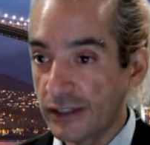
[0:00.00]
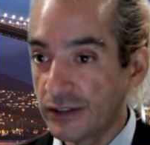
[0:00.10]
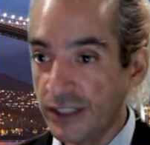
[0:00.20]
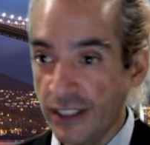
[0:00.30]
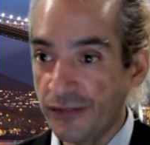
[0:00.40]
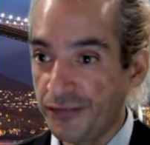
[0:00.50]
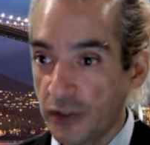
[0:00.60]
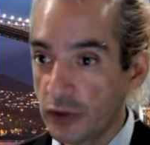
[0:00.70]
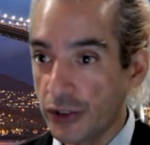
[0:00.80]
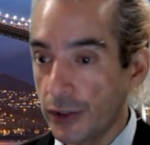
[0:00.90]
and see the
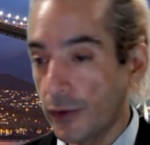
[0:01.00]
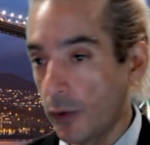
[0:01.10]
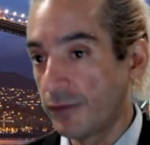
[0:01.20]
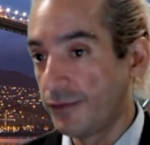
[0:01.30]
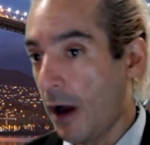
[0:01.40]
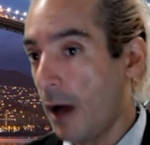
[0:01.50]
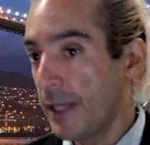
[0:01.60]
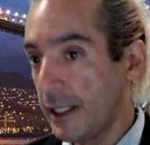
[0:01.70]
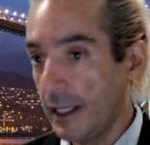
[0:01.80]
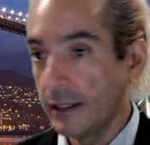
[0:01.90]
future, or
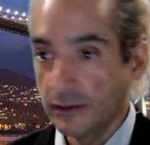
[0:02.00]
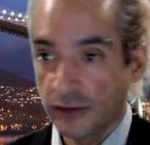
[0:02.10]
vomit and